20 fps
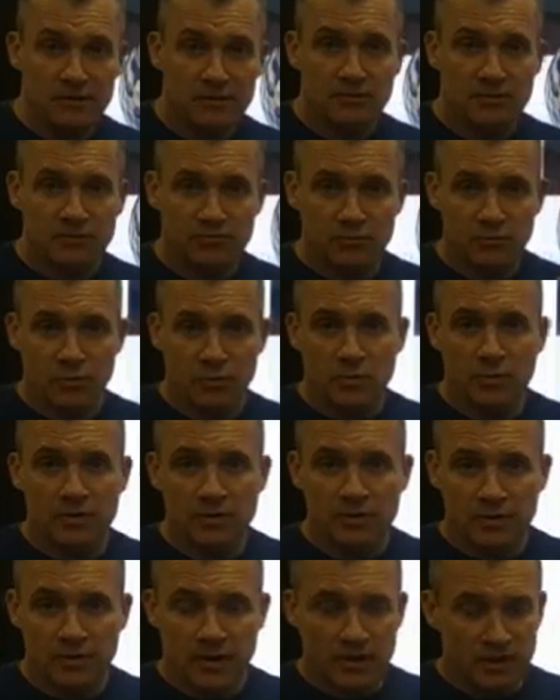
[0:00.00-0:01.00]
before
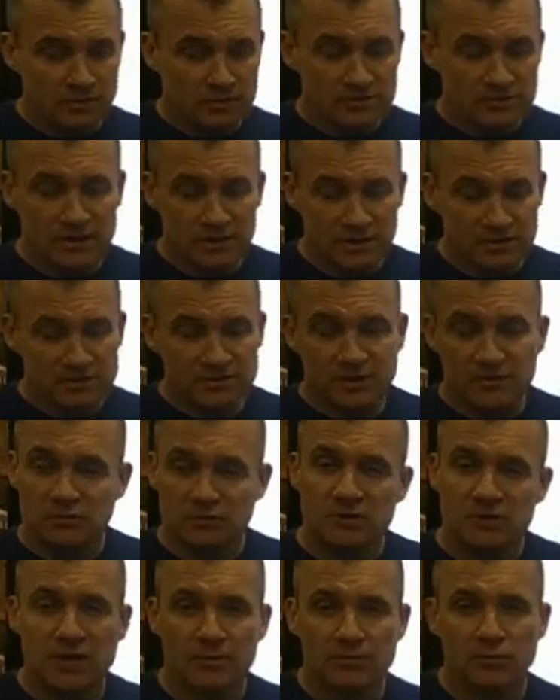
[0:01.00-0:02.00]
I'll say this several
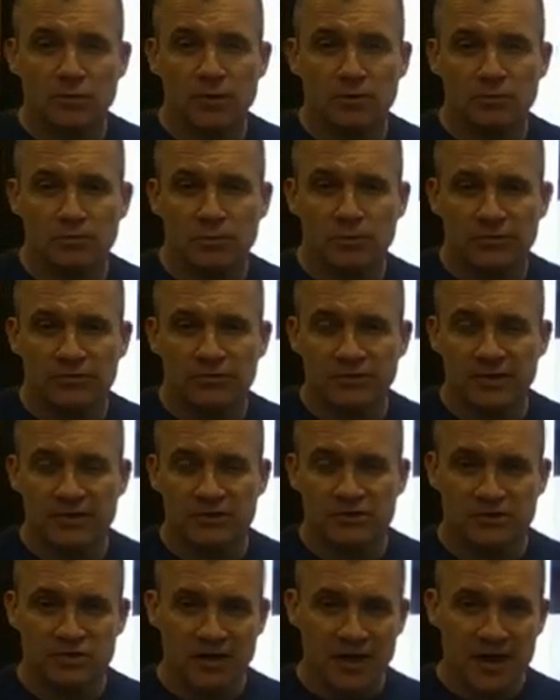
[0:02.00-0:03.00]
times throughout the
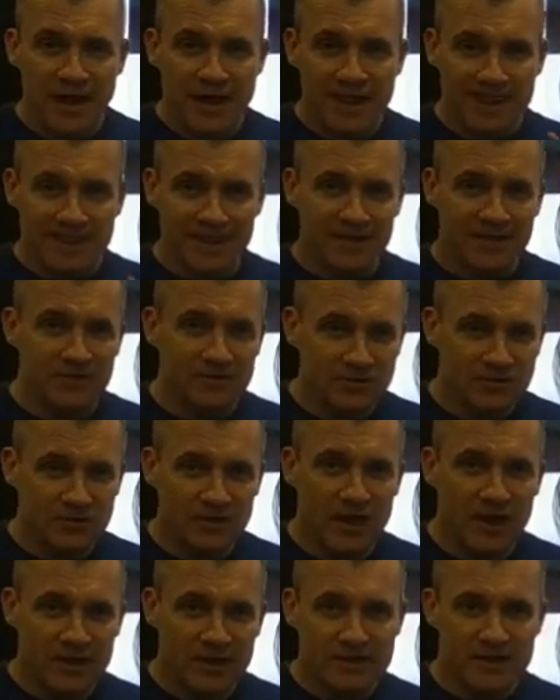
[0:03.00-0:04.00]
presentation, this
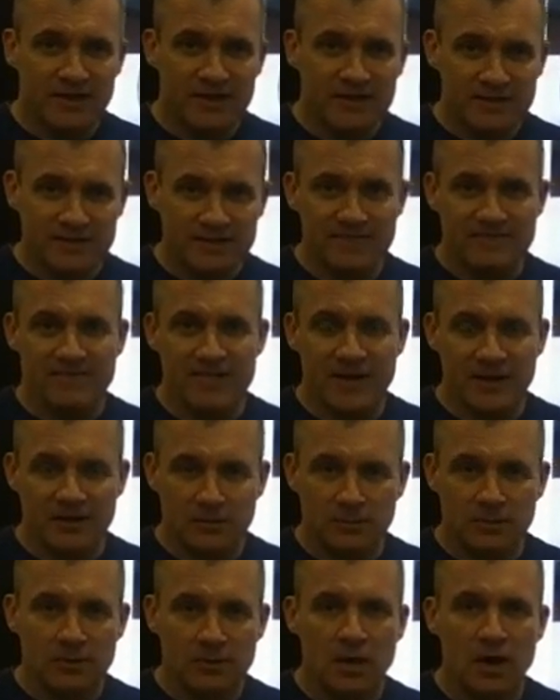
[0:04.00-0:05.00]
slide deck is
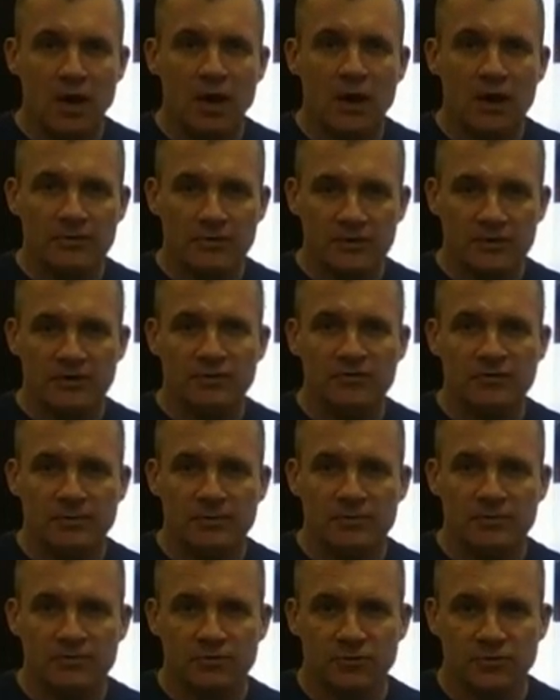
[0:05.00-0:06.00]
available on the
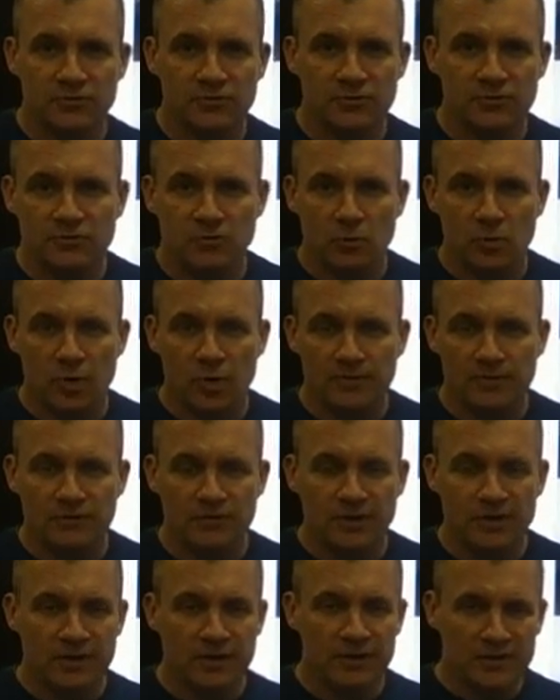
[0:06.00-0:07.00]
Exhibit Associates
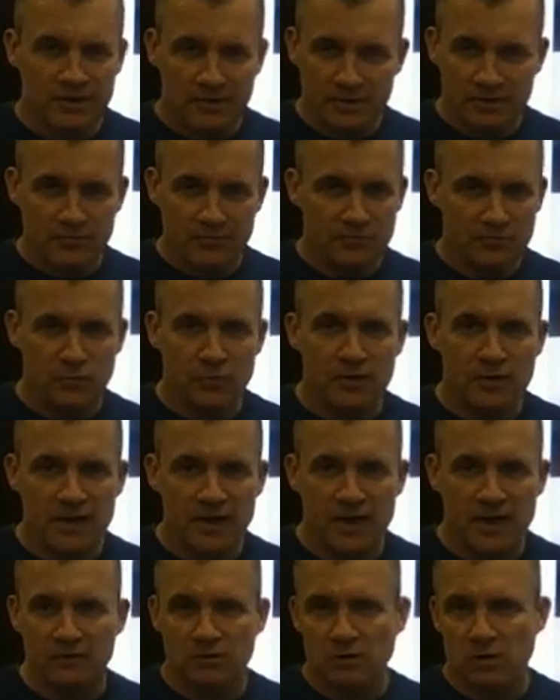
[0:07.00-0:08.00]
website. Free
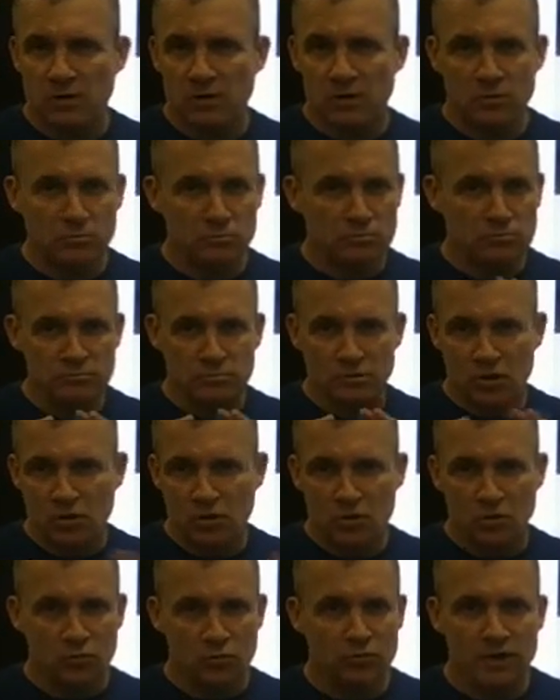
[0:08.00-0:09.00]
download,
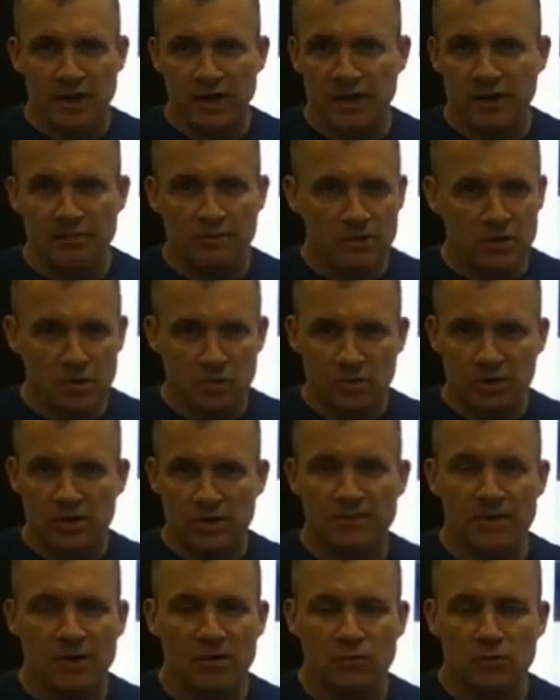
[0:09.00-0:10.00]
no name, no
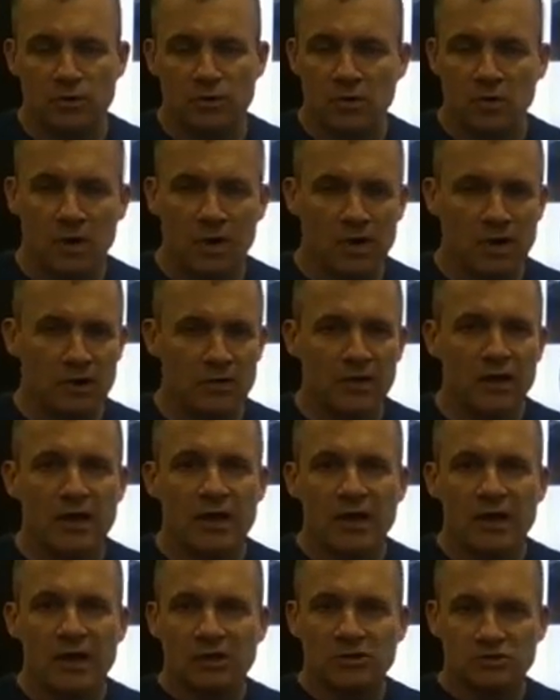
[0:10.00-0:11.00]
email required.
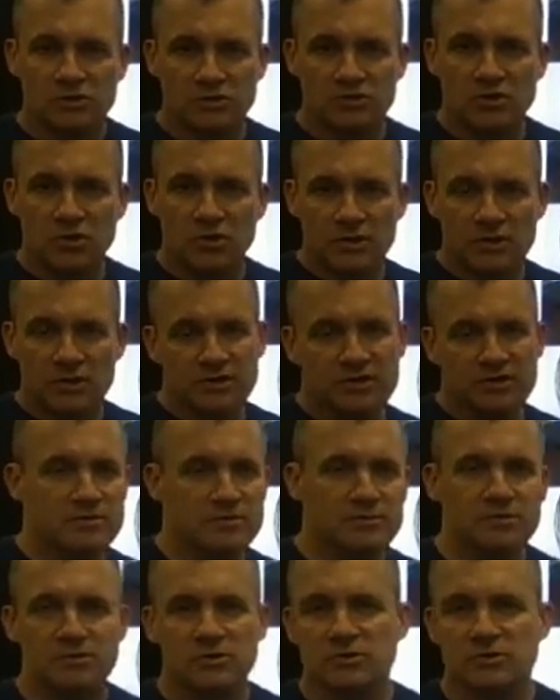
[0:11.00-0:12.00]
Just go to
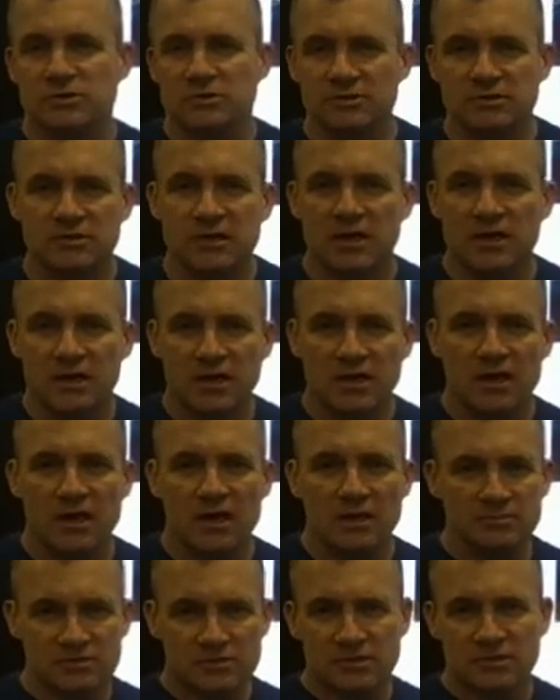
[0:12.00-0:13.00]

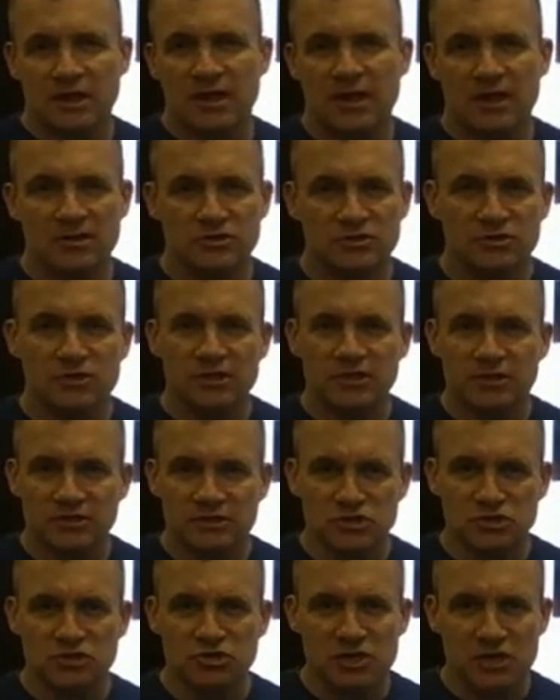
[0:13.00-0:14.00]

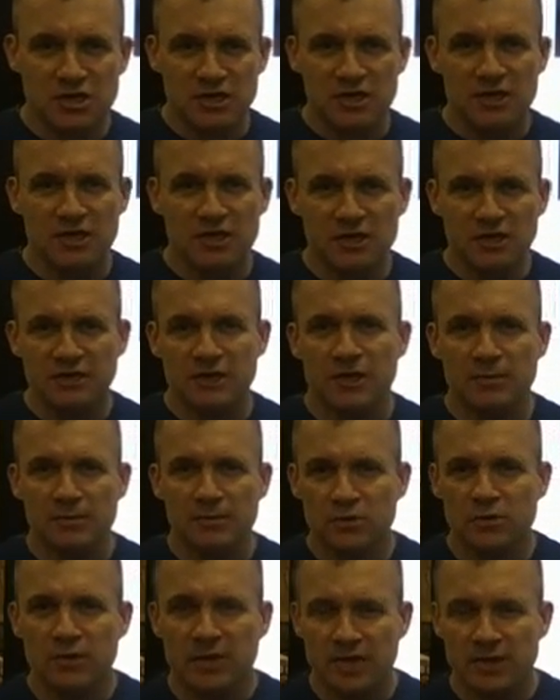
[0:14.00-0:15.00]

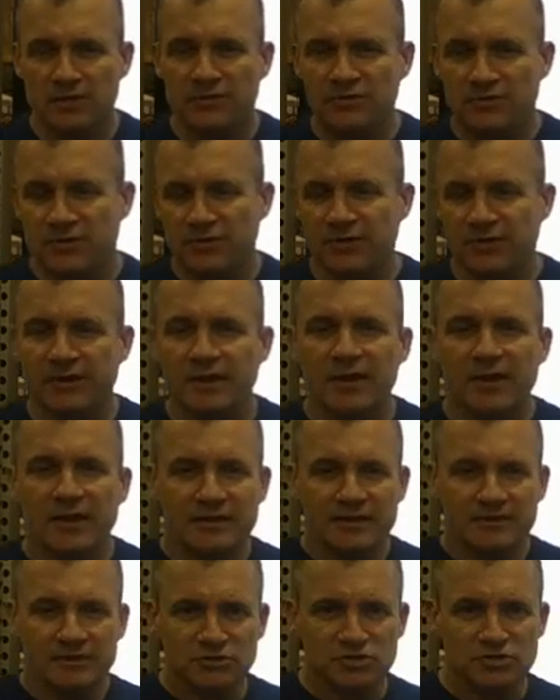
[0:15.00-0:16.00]
exhibitassociates.com/GEWKC.
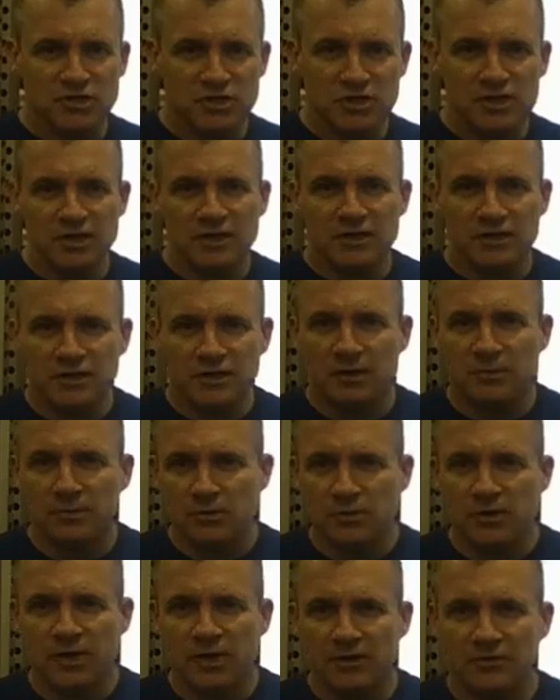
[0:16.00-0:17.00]

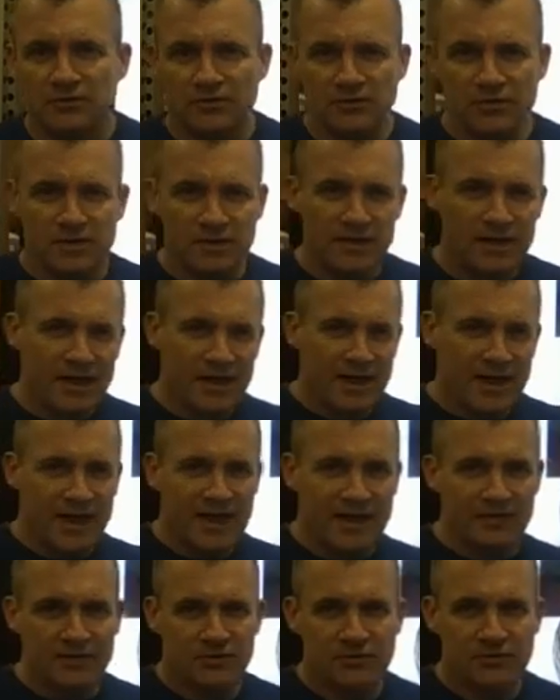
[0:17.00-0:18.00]
GEWKC,
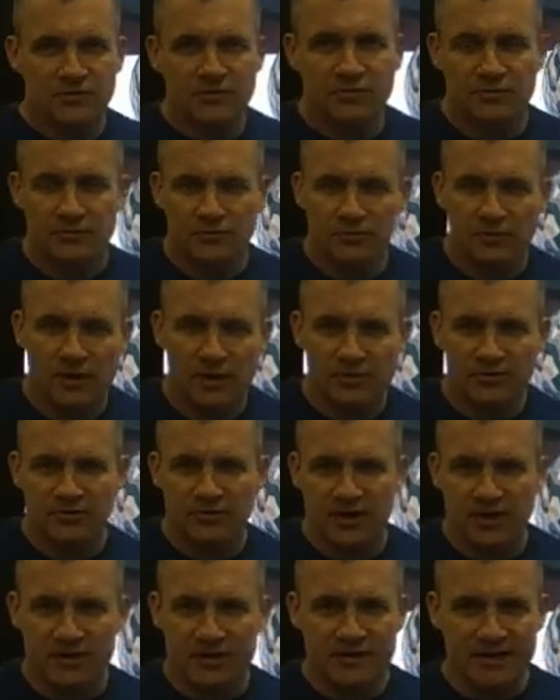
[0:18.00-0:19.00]
and this
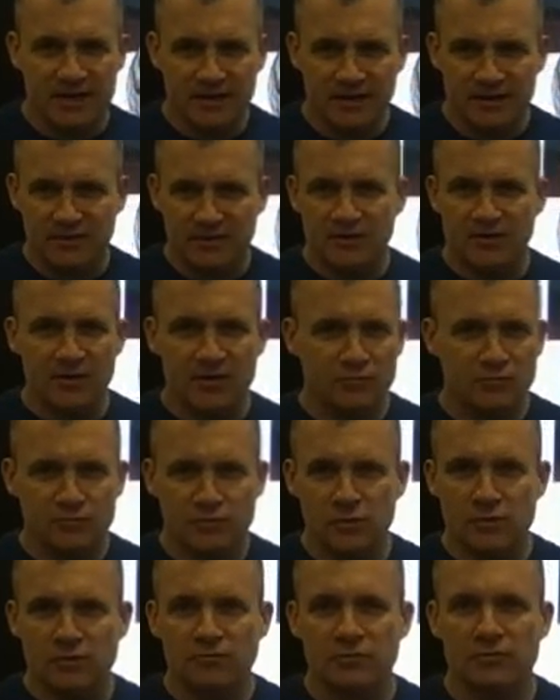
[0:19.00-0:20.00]
slide deck is there
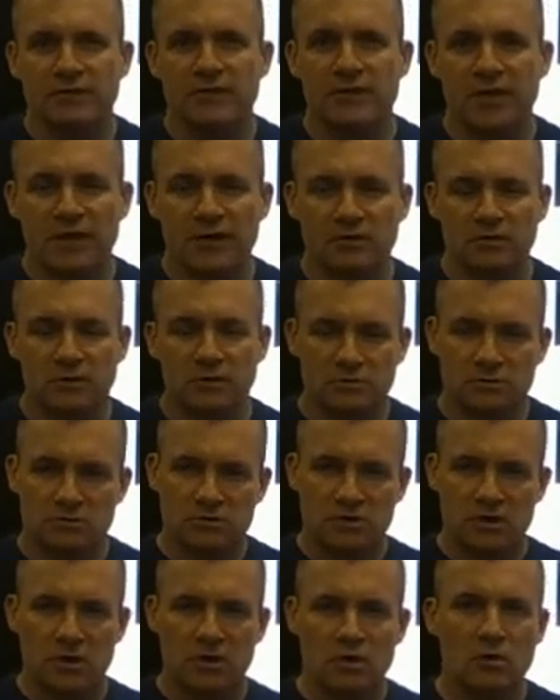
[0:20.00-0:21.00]
free for the download.
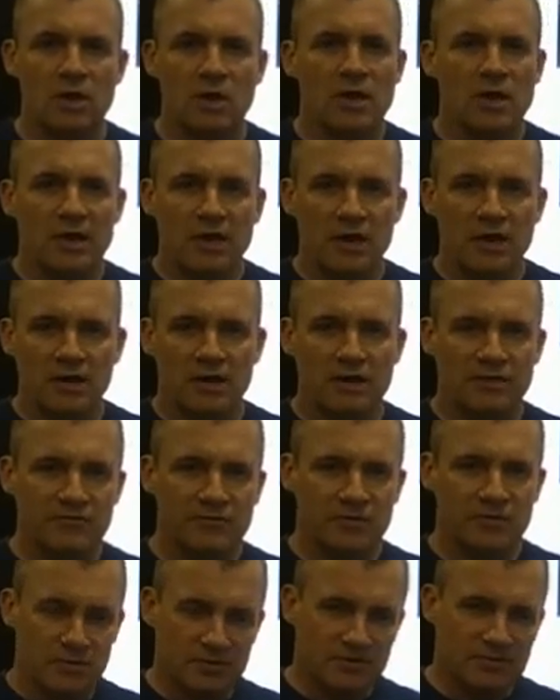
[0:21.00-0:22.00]
So if
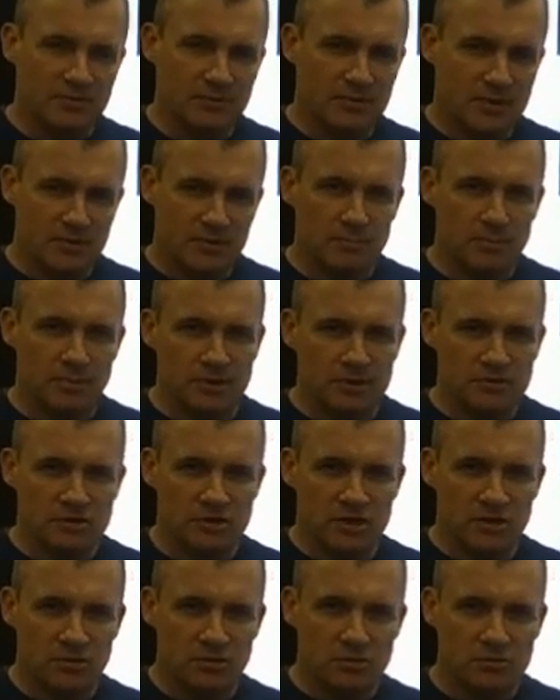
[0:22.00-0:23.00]
you missed something on the
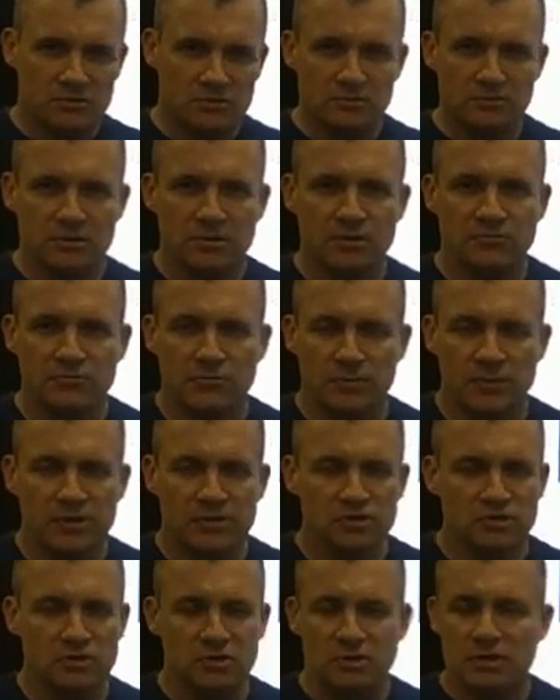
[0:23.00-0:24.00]
budget or some of the
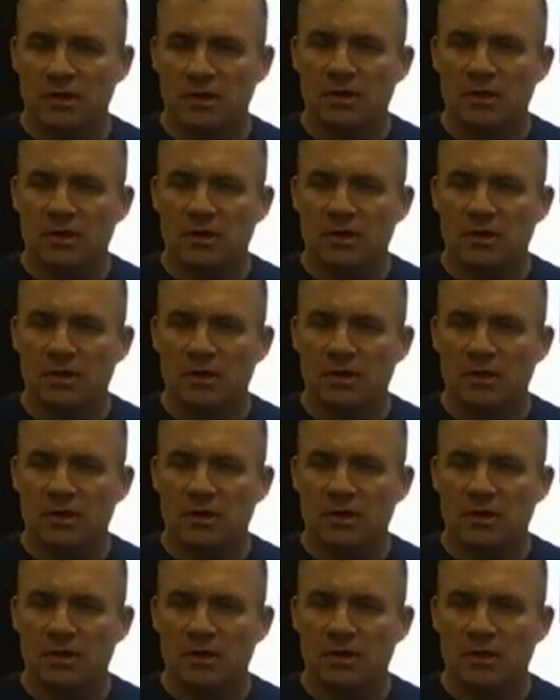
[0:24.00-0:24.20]
information,